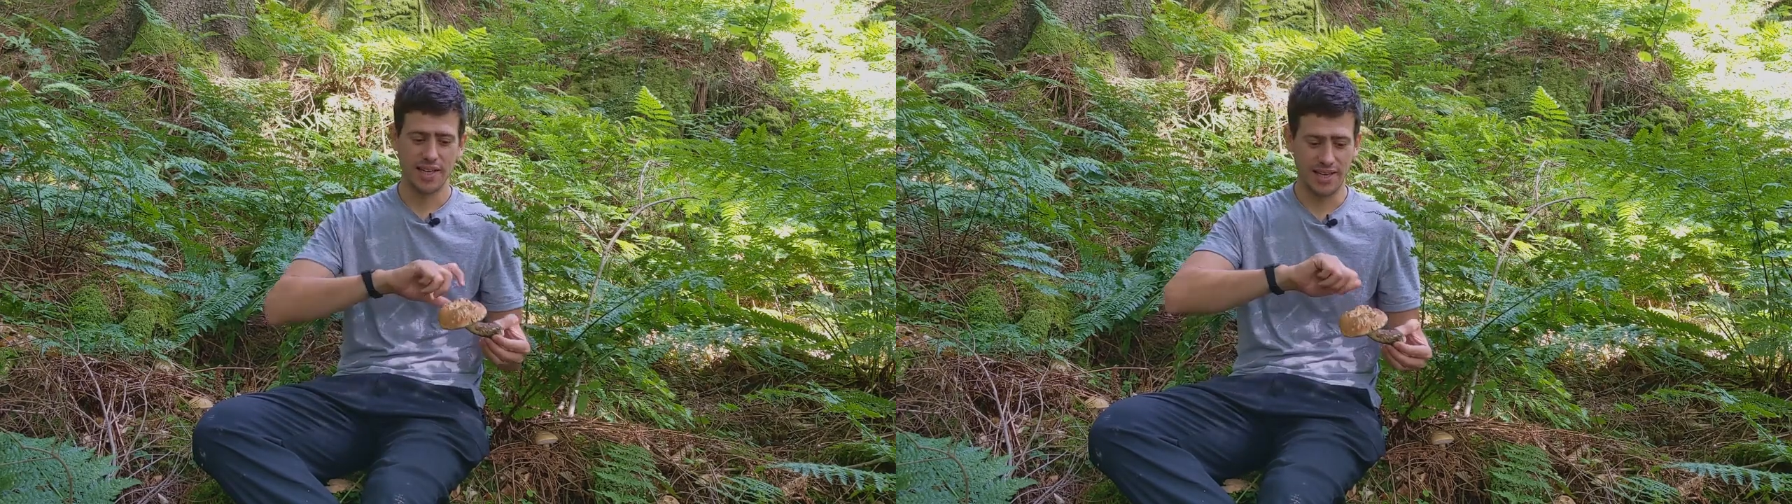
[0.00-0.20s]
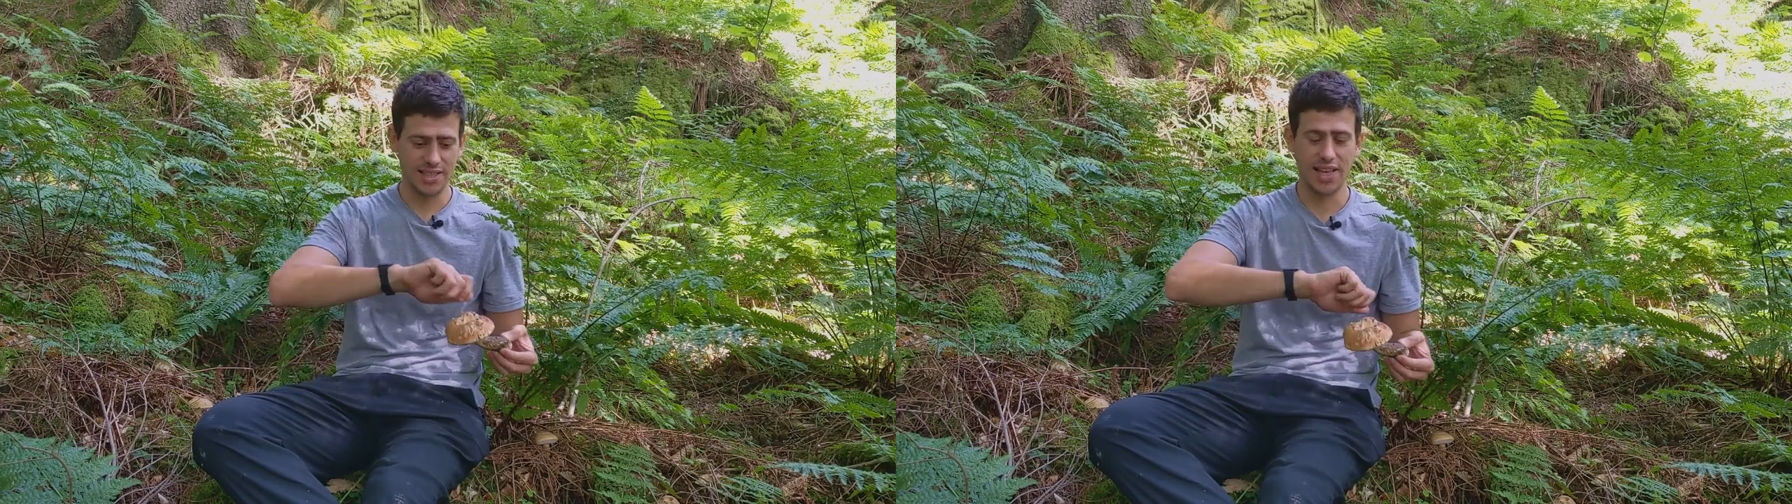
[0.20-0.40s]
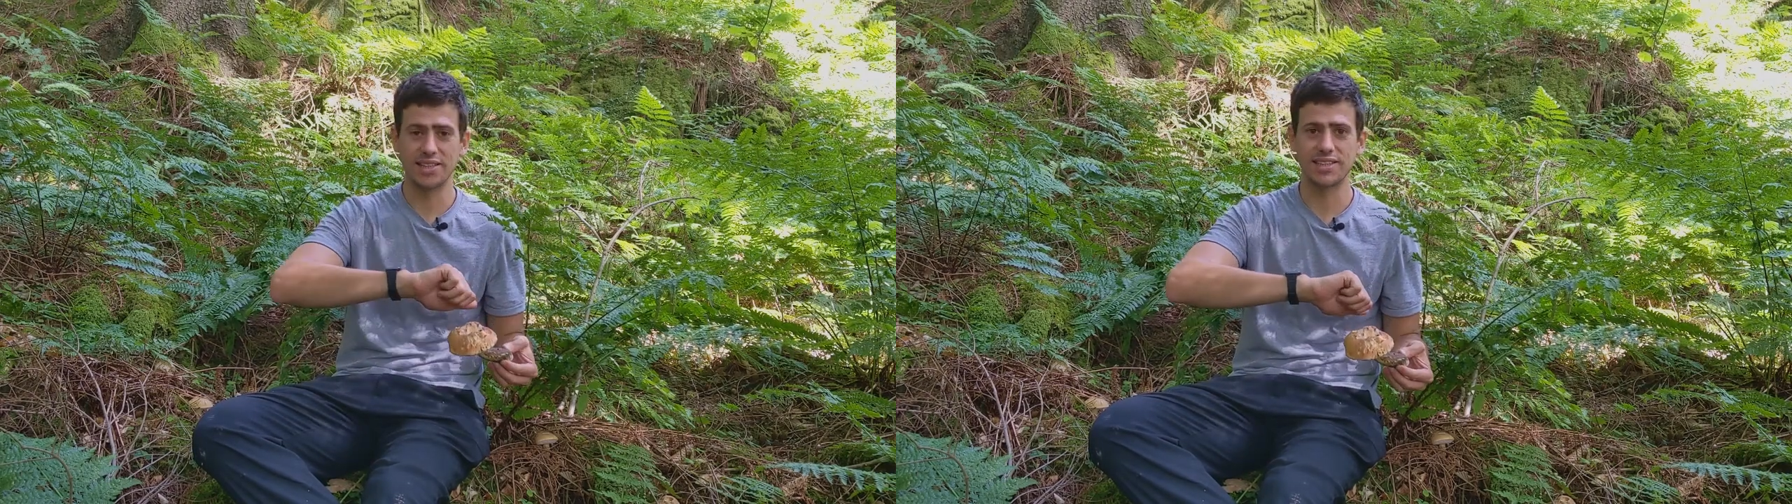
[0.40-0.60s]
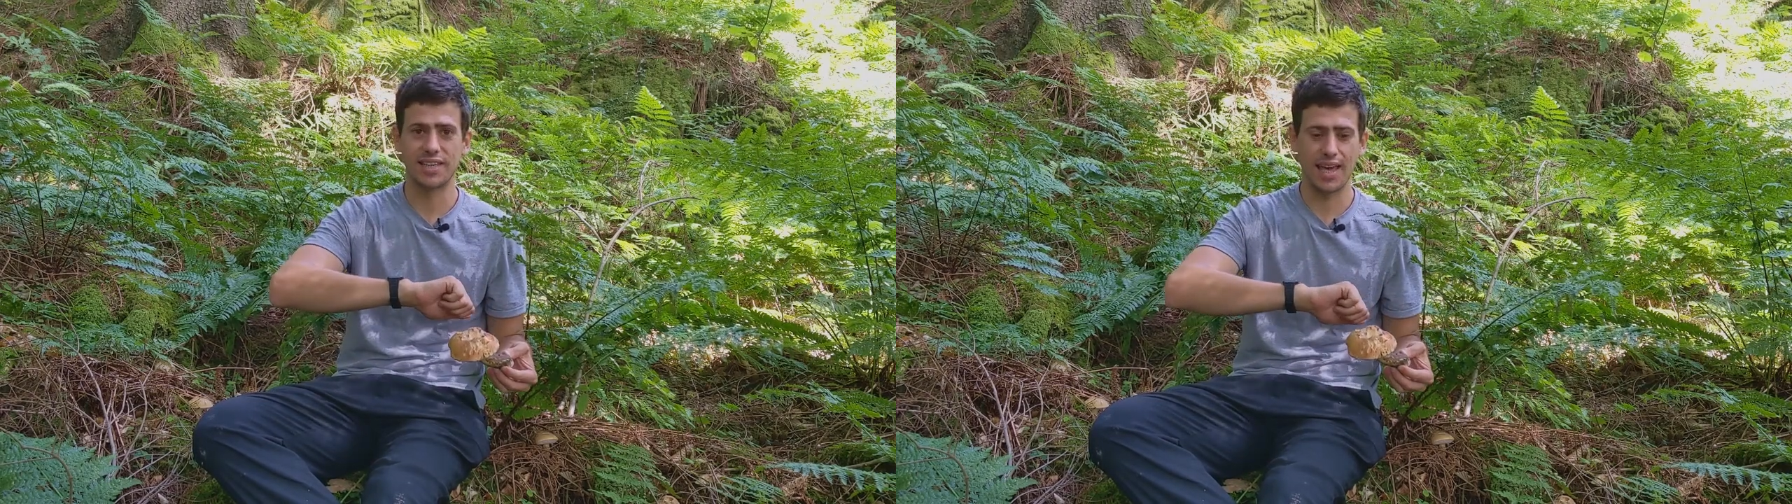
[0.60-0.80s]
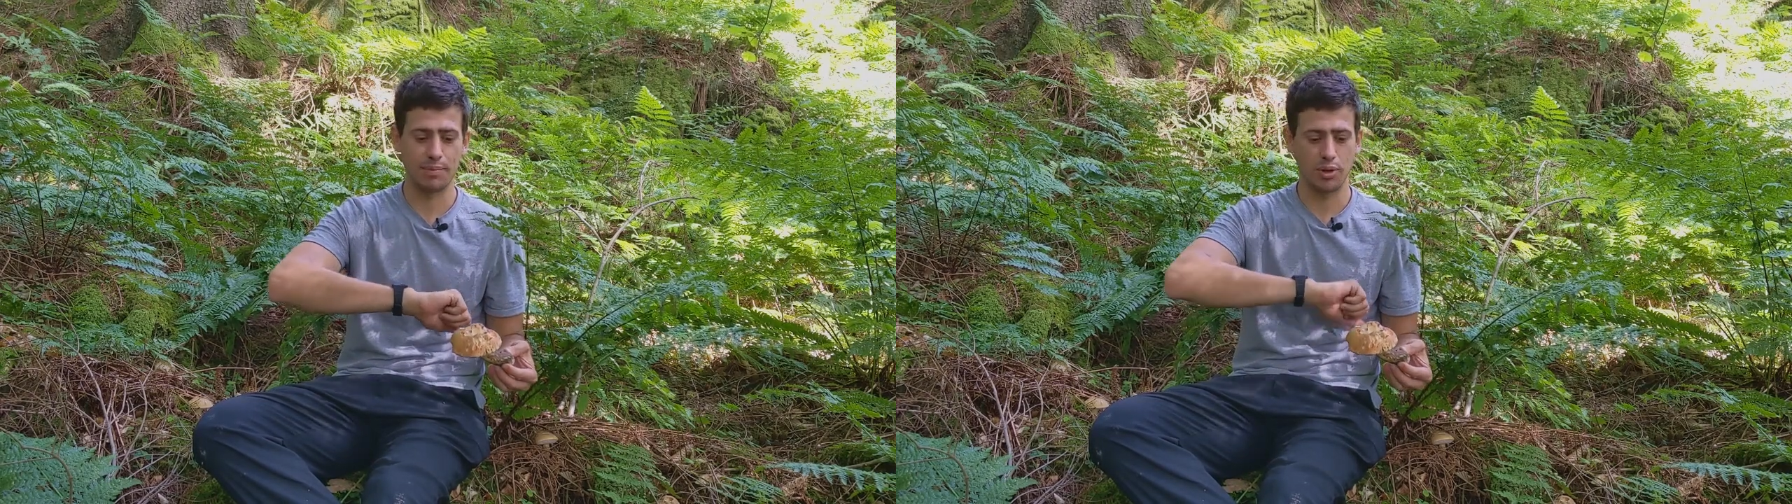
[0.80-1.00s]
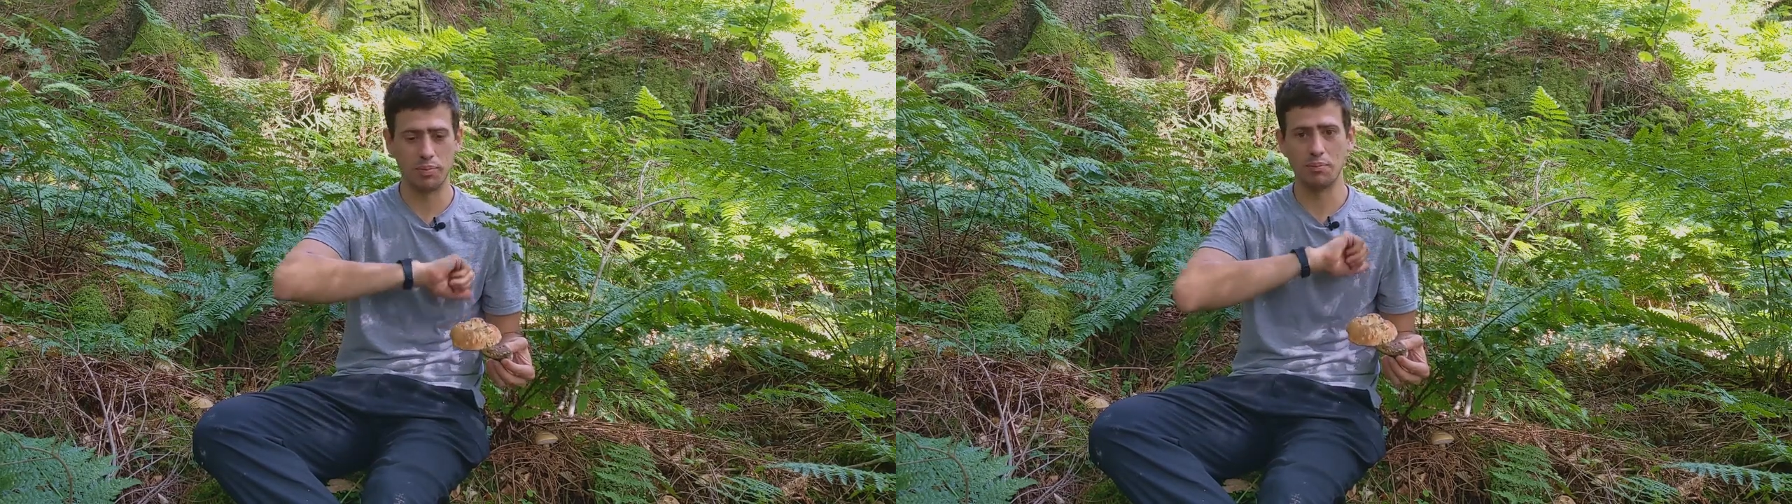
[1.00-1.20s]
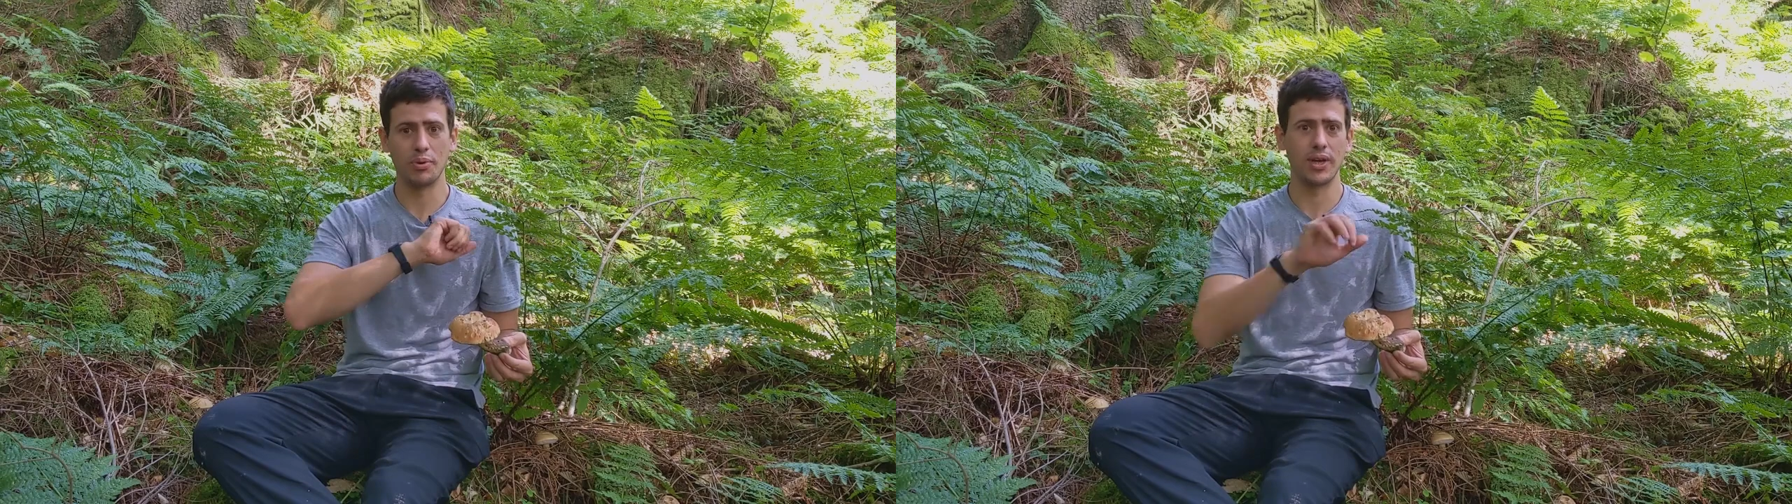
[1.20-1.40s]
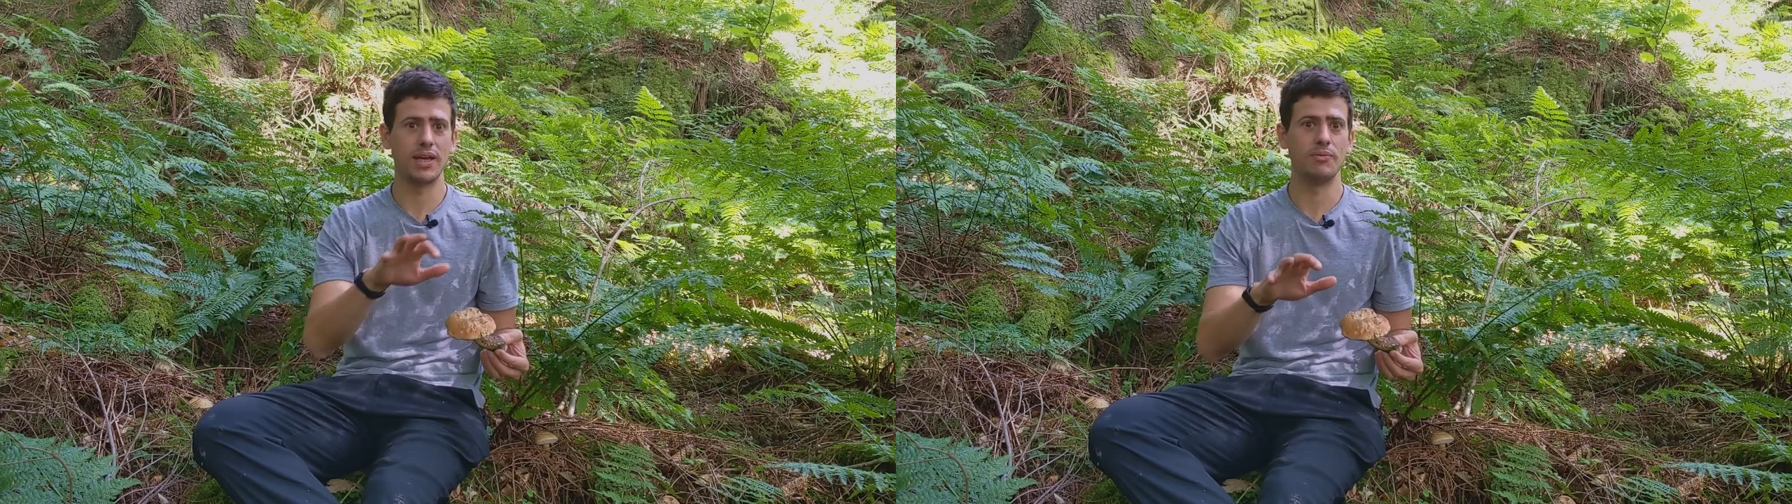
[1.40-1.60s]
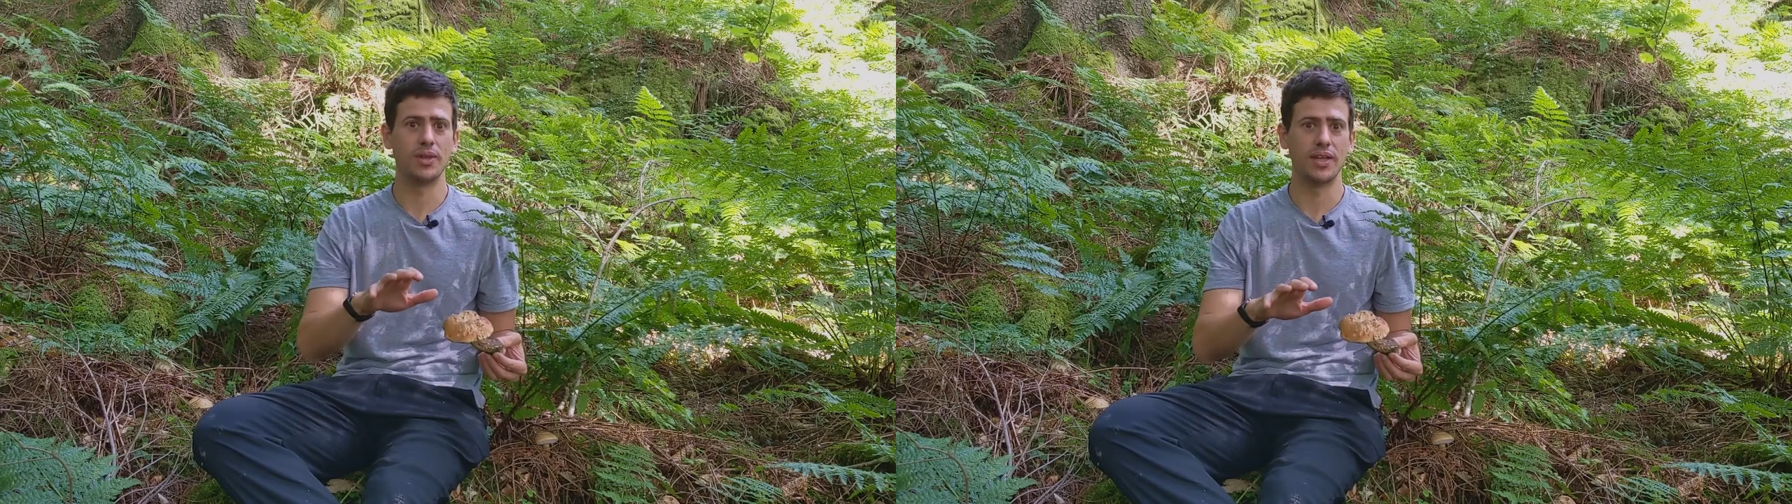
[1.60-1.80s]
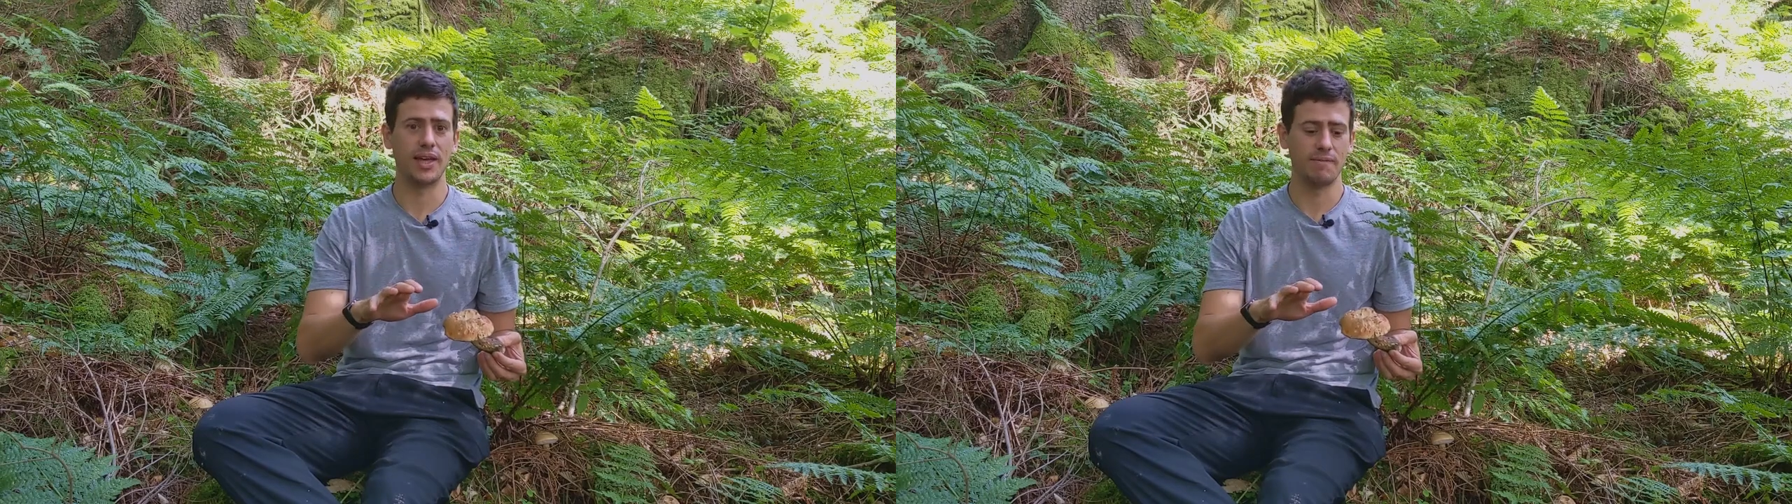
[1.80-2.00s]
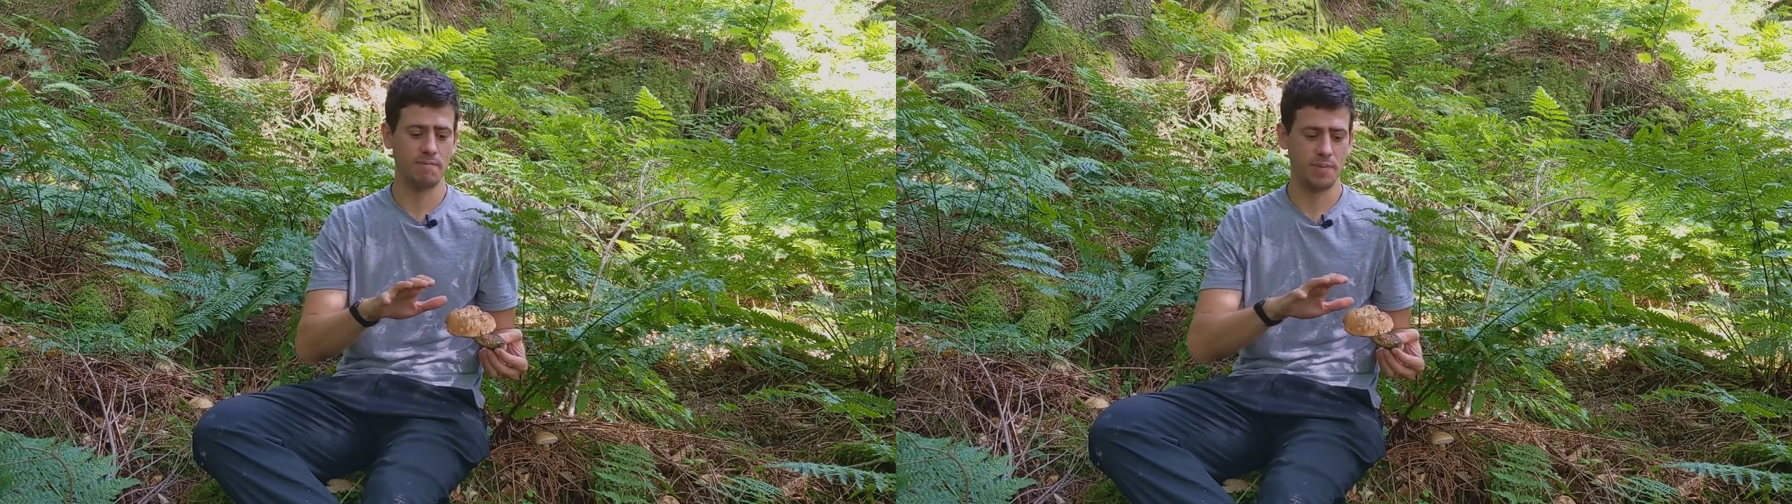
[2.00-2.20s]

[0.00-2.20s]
and I slice this cap up and put it in with that.